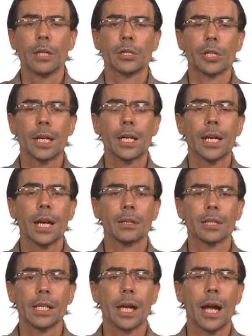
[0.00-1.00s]
Check
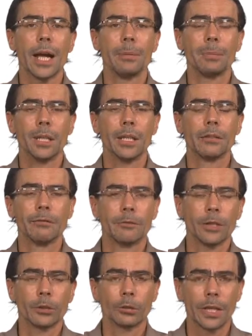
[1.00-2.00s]
out the IP
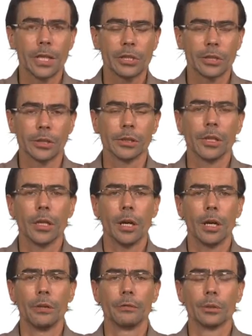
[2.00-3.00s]
configuration
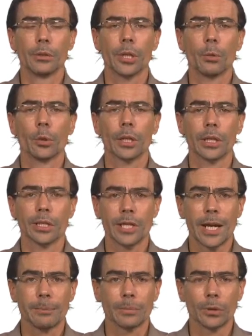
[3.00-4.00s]
of your network
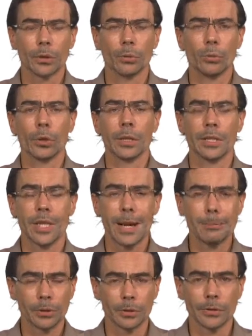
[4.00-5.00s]
adapter or
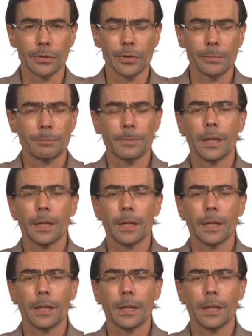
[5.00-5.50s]
adapters.